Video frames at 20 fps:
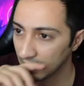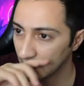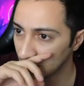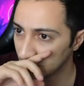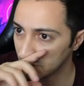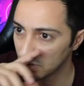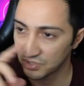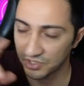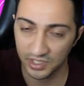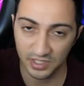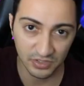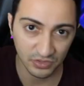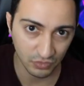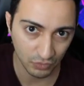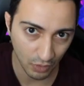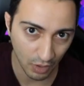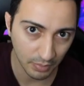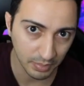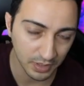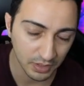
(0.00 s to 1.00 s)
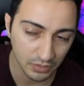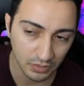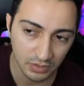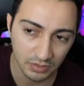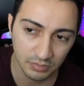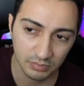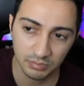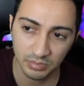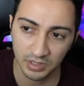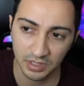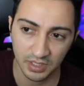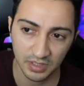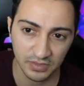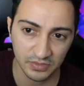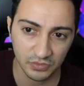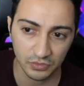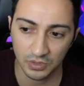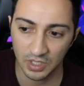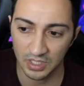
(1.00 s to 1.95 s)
such as Robinhood, because